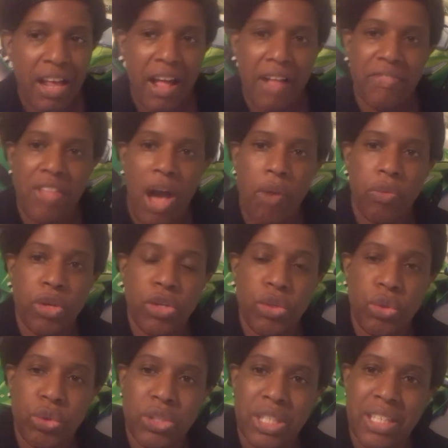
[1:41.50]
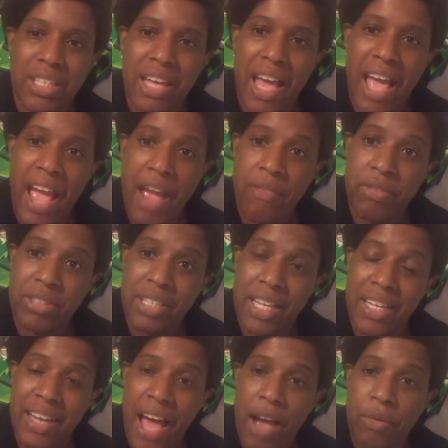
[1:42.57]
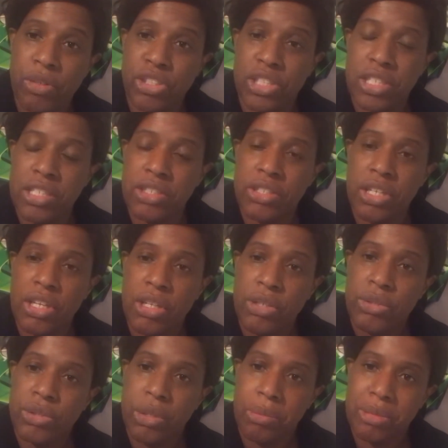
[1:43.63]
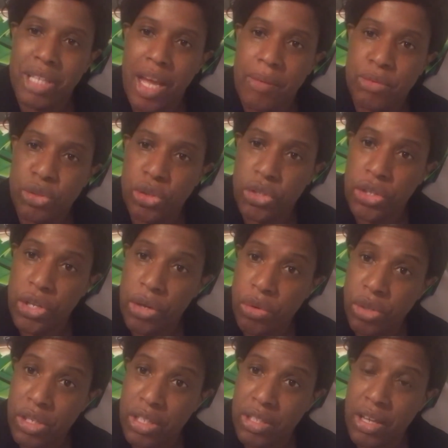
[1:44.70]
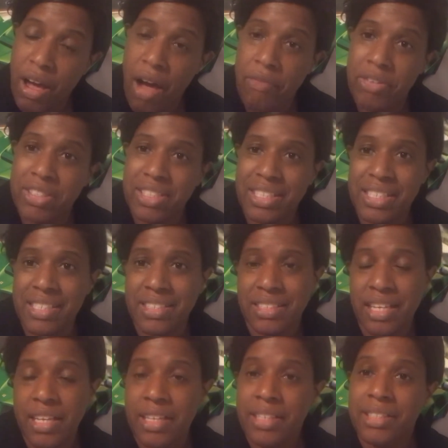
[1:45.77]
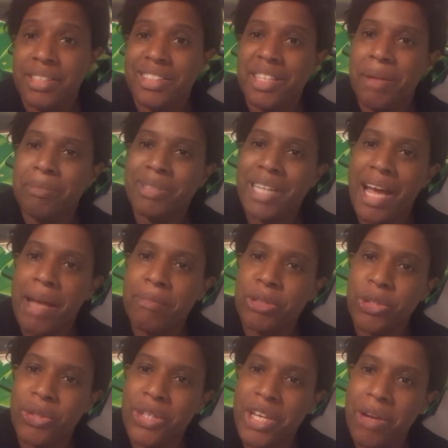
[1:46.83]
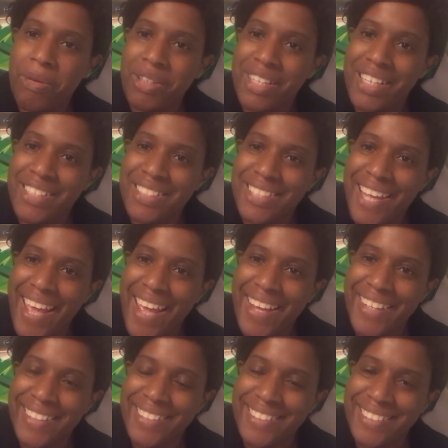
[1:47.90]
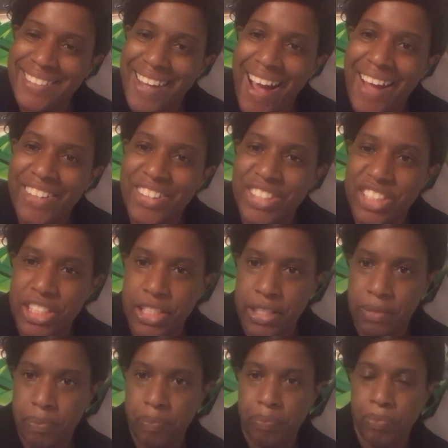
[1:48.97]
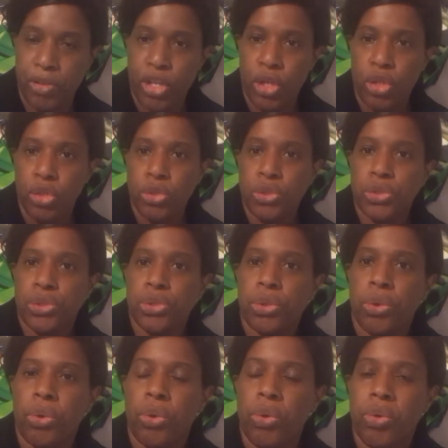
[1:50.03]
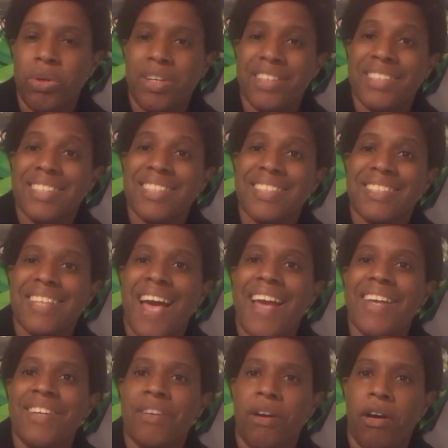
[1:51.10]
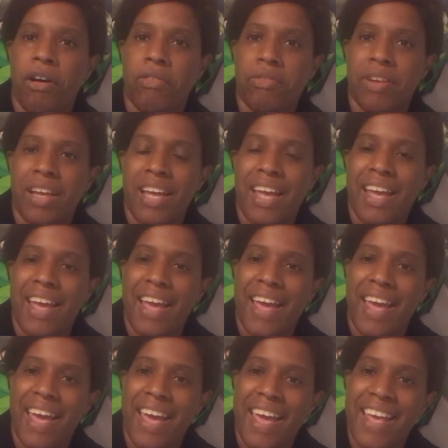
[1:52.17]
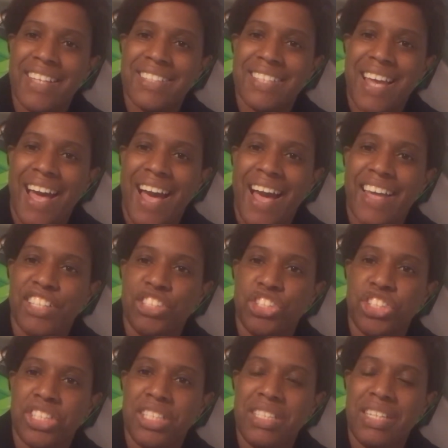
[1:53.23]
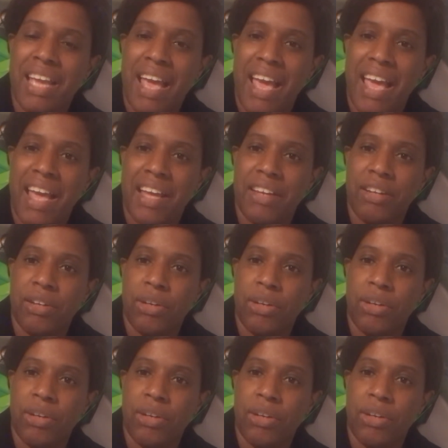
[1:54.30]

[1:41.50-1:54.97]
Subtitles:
that we use in everyday languages. Sometimes you hear it in the offices. Sometimes you hear it in technology. So, sign off. SIGNOF.